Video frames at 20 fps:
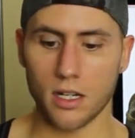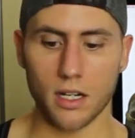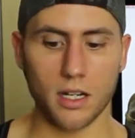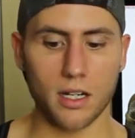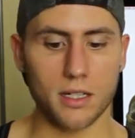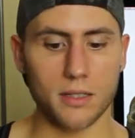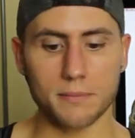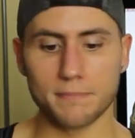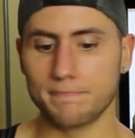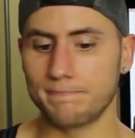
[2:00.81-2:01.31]

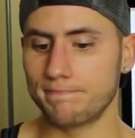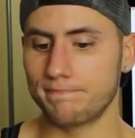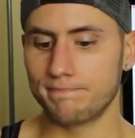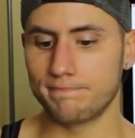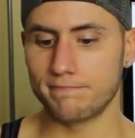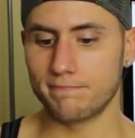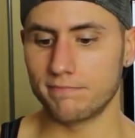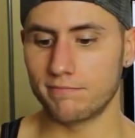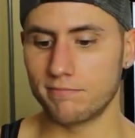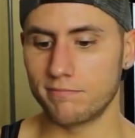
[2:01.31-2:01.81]

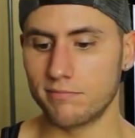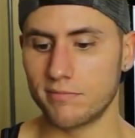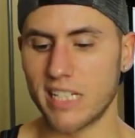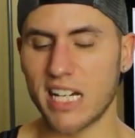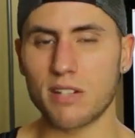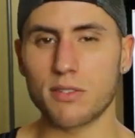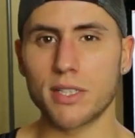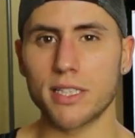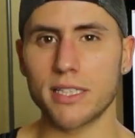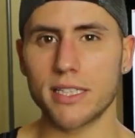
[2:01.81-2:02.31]

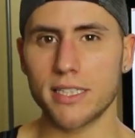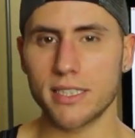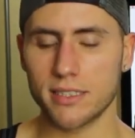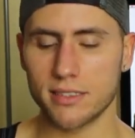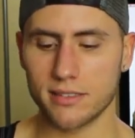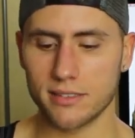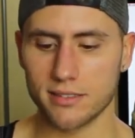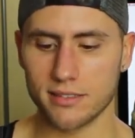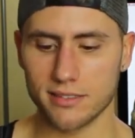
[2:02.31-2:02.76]
Not really.